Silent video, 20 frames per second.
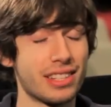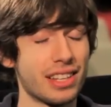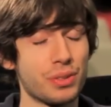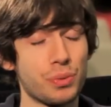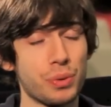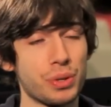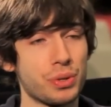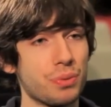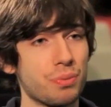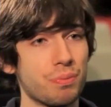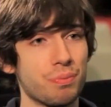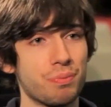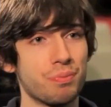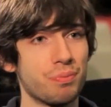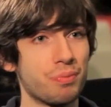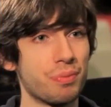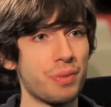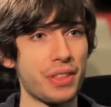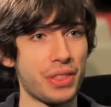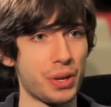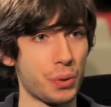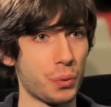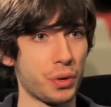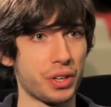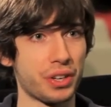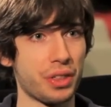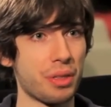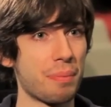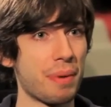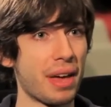That's what's I think
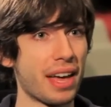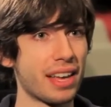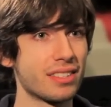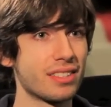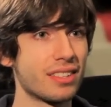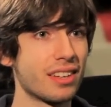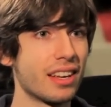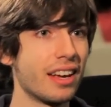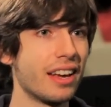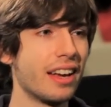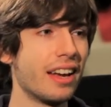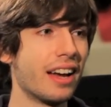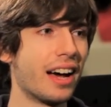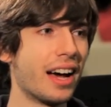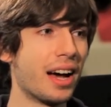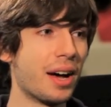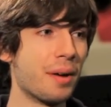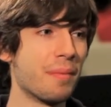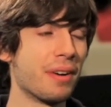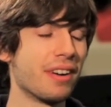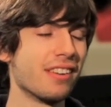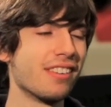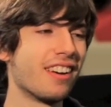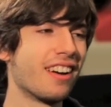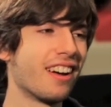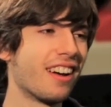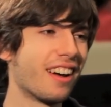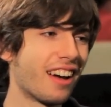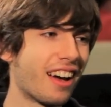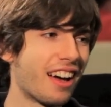worked the best. Um,
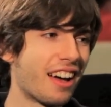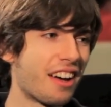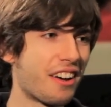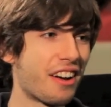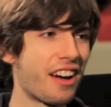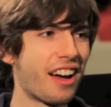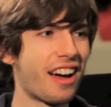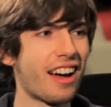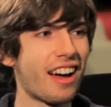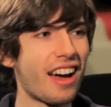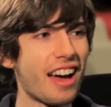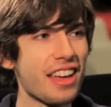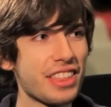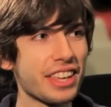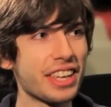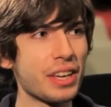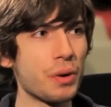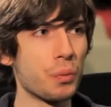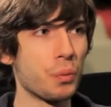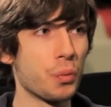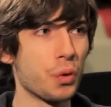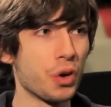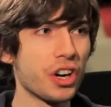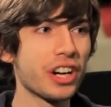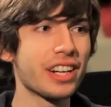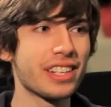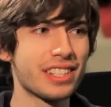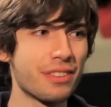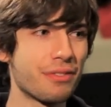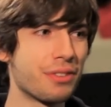I think it
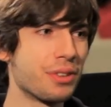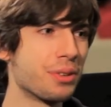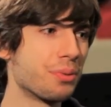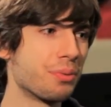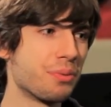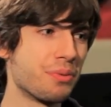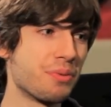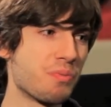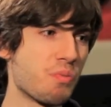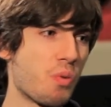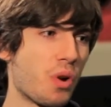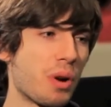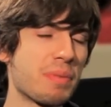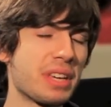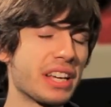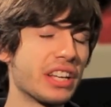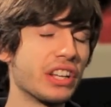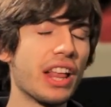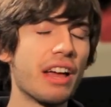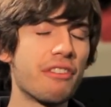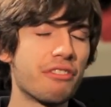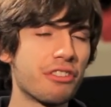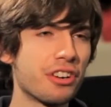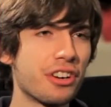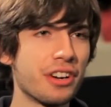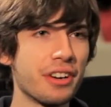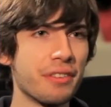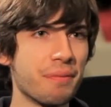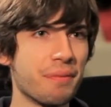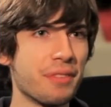works if you want to be
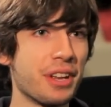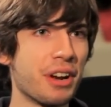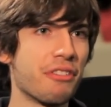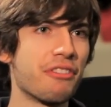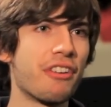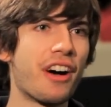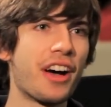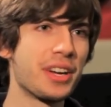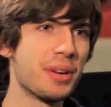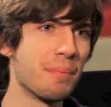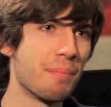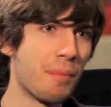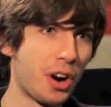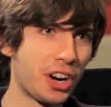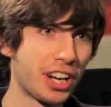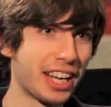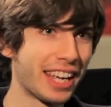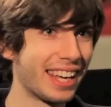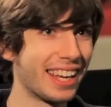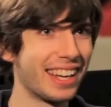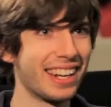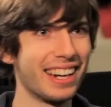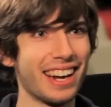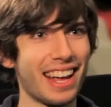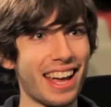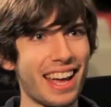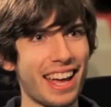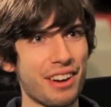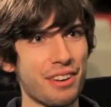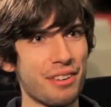clever and you know find a market
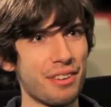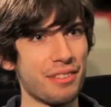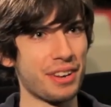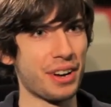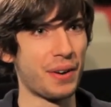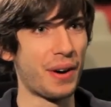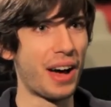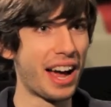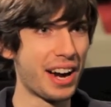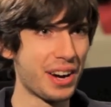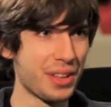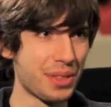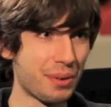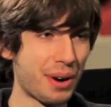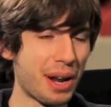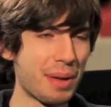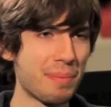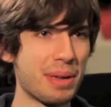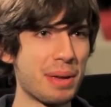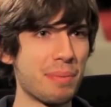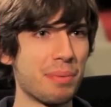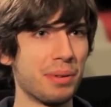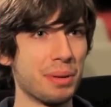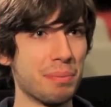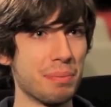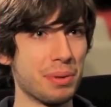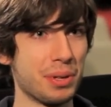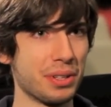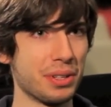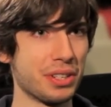and you know hire the right people
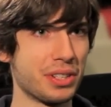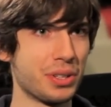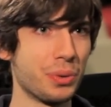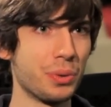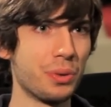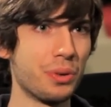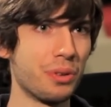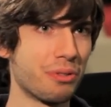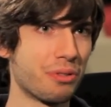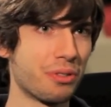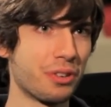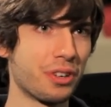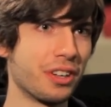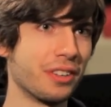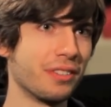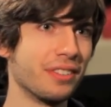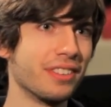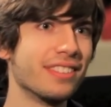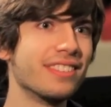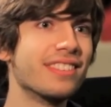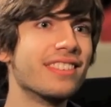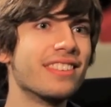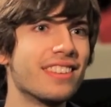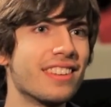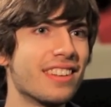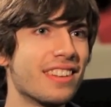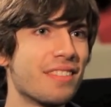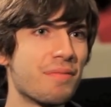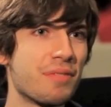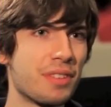and build a tool for
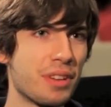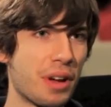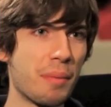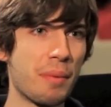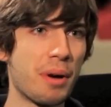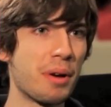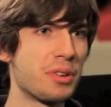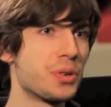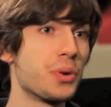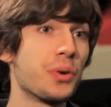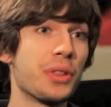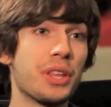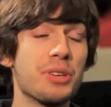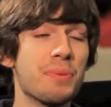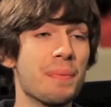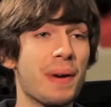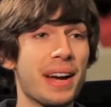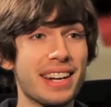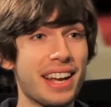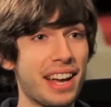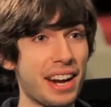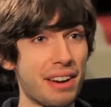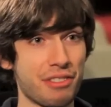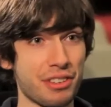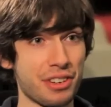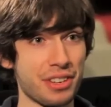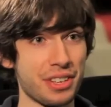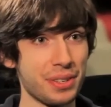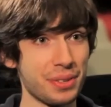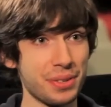a, a tool that you might not
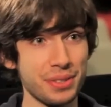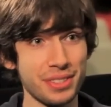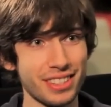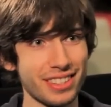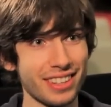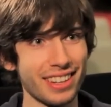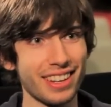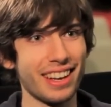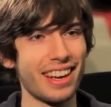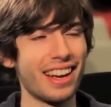ever use.